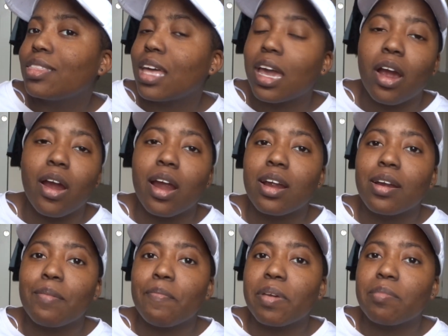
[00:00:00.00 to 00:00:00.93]
They
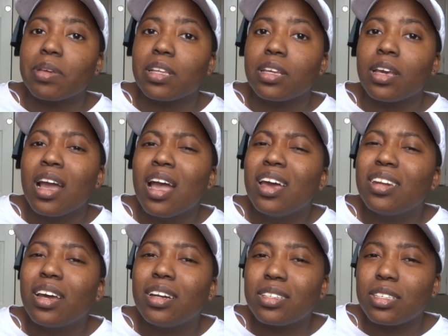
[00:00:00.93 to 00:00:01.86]
are maybe
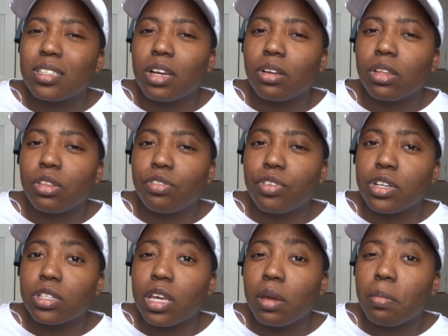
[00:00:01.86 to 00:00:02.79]
not necessarily the
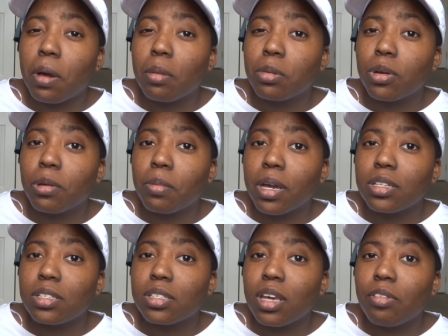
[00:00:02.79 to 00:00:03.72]
first K-pop group I
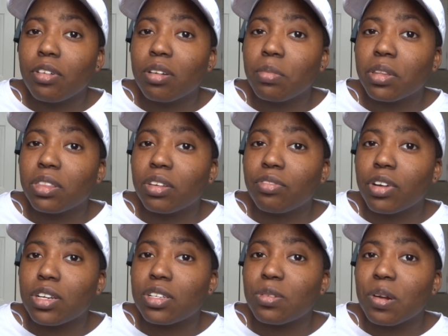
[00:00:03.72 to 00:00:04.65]
discovered, but the
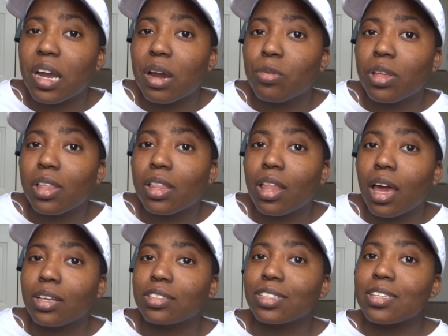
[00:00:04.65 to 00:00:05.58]
first one I really
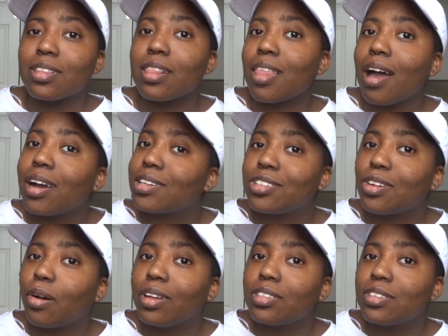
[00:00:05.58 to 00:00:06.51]
like just latched
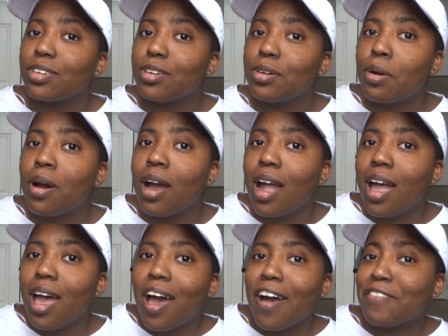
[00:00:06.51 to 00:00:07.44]
onto.
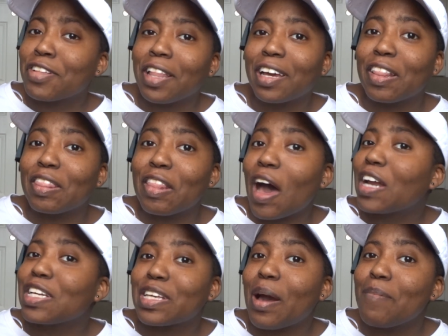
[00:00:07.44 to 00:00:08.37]
I feel like a
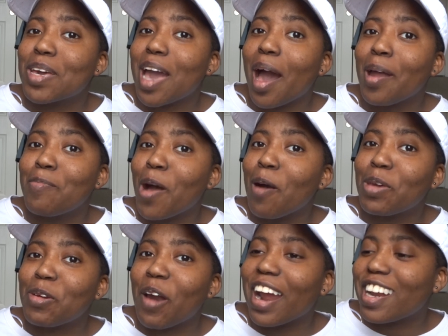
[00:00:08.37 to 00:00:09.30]
lot is coming out about
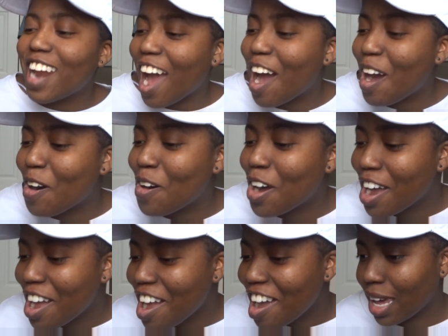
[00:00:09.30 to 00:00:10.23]
me right now.
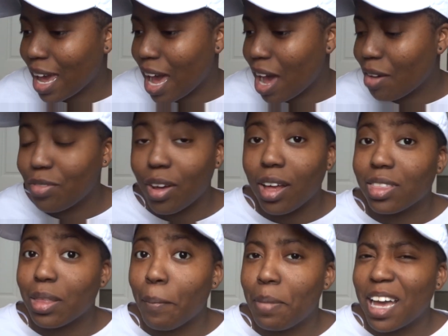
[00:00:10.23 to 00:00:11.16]
They have
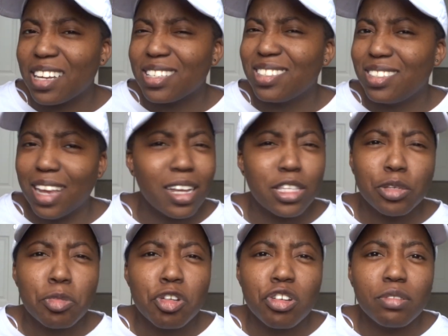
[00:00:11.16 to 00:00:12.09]
the best
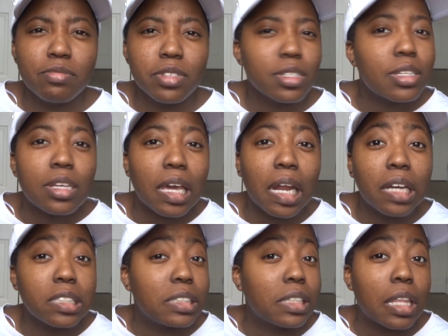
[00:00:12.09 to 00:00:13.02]
dance moves. Can
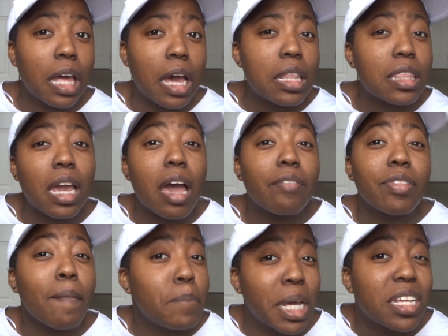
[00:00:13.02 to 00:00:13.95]
I just say that? They have
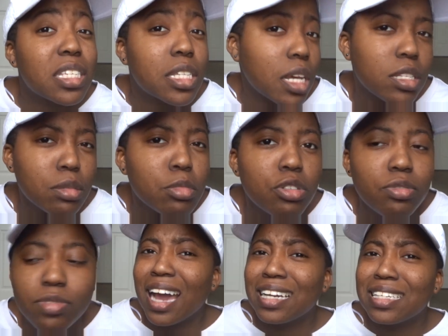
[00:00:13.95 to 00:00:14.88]
the best dance
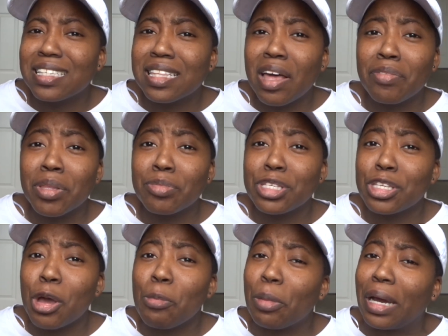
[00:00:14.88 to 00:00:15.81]
moves. I just love them
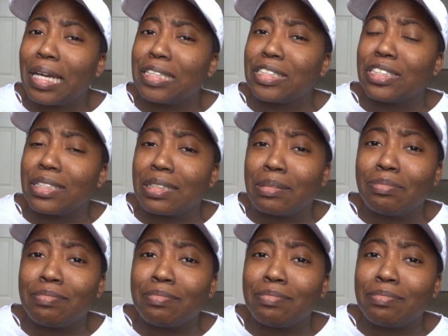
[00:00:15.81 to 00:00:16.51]
so much.